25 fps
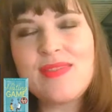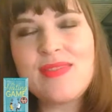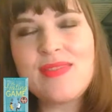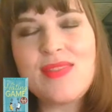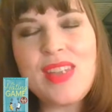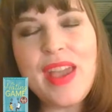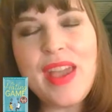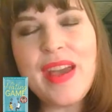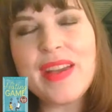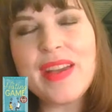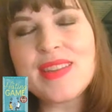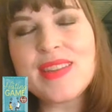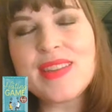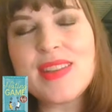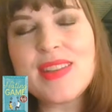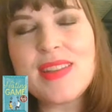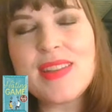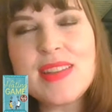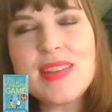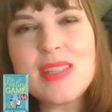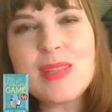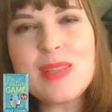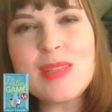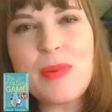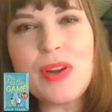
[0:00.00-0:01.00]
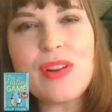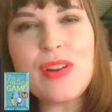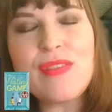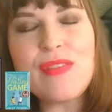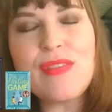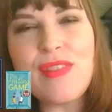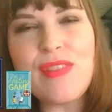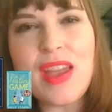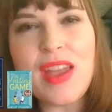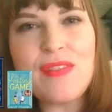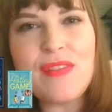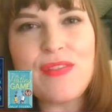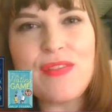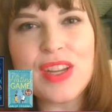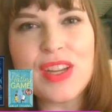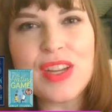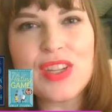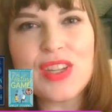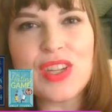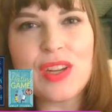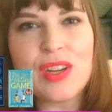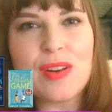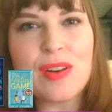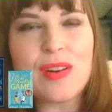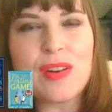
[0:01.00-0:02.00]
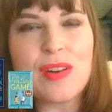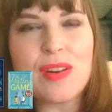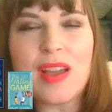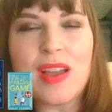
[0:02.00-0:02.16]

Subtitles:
yeah, it's in the spirit of fan fiction,